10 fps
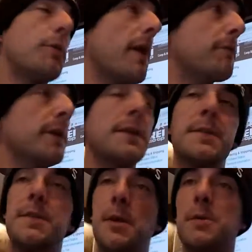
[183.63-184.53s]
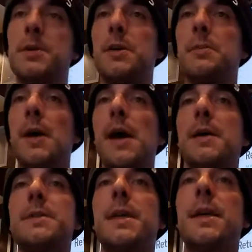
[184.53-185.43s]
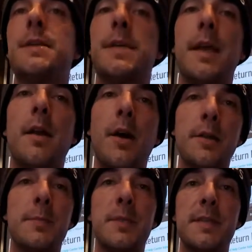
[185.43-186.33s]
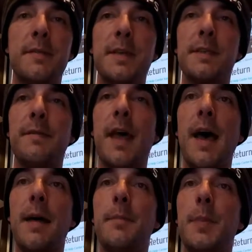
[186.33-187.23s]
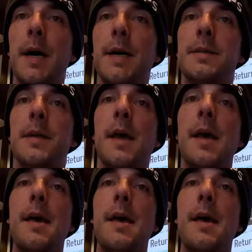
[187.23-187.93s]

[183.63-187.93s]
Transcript: would reference their return policy to get all the specifics of that, but